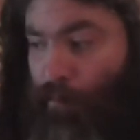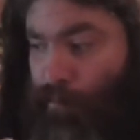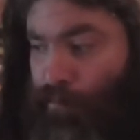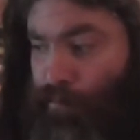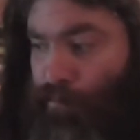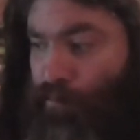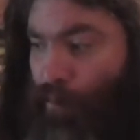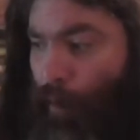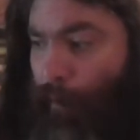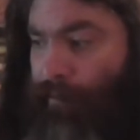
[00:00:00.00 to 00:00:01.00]

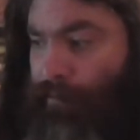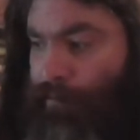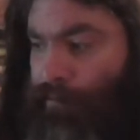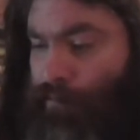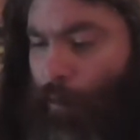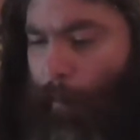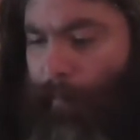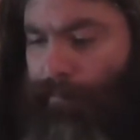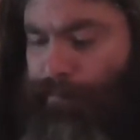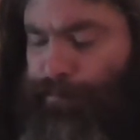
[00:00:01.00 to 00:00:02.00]

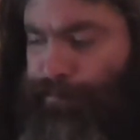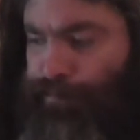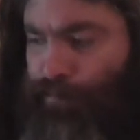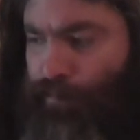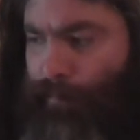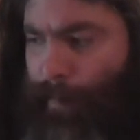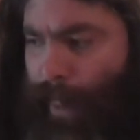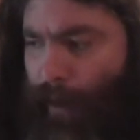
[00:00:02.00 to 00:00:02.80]
(silence)